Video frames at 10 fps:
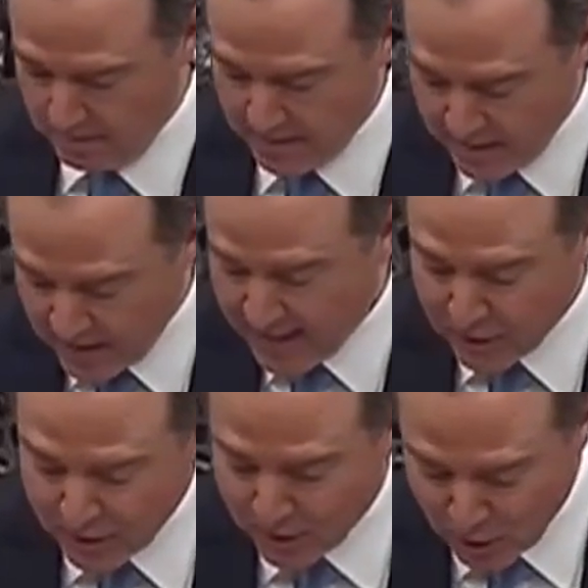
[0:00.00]
In the
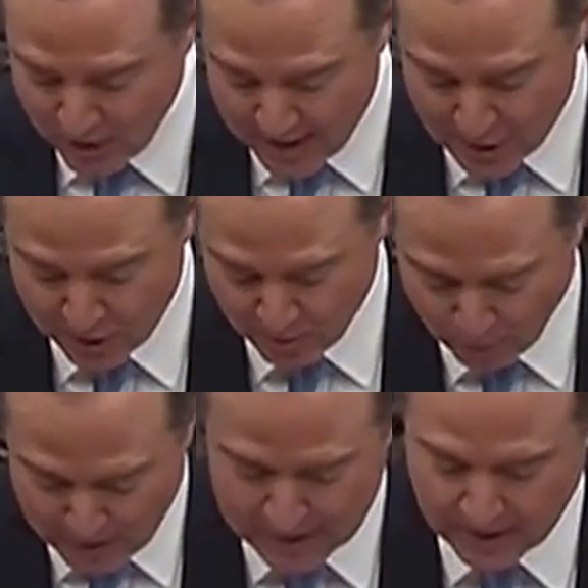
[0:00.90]
next exchange, the
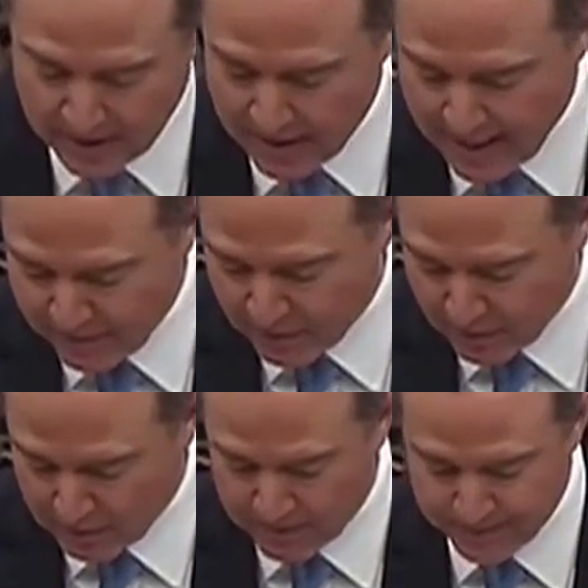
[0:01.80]
president,
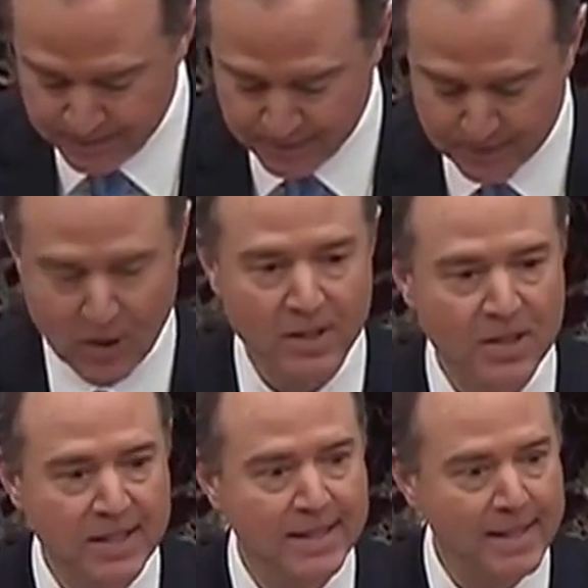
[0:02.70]
after
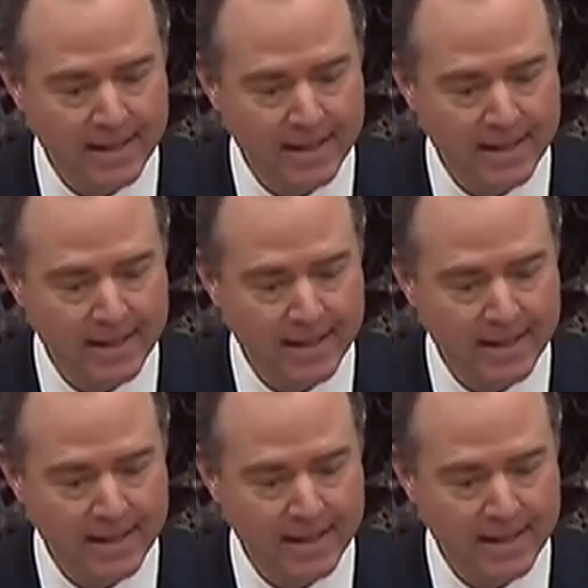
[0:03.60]
Zelensky says